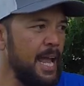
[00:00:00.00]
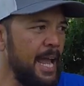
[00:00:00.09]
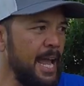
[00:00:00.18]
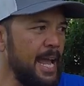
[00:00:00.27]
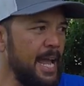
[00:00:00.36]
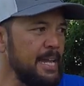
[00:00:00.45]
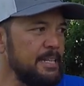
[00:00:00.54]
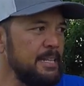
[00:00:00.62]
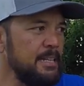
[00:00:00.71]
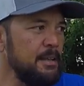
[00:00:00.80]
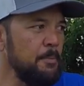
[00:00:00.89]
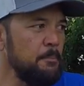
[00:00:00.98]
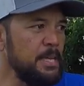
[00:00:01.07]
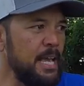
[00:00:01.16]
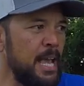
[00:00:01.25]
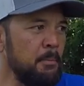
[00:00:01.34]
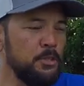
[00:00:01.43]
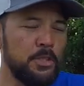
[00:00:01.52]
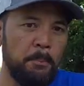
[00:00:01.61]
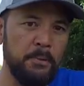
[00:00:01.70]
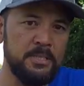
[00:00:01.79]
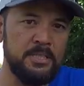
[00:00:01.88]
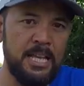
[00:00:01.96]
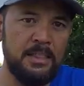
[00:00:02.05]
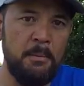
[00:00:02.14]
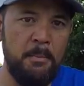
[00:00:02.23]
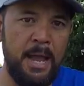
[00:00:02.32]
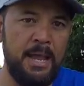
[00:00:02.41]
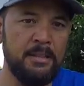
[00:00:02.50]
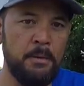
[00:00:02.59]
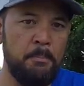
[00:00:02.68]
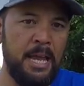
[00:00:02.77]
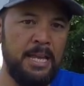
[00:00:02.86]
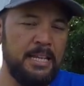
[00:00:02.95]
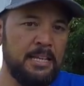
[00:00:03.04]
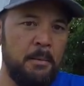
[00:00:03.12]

and be able to present the mat, the bait in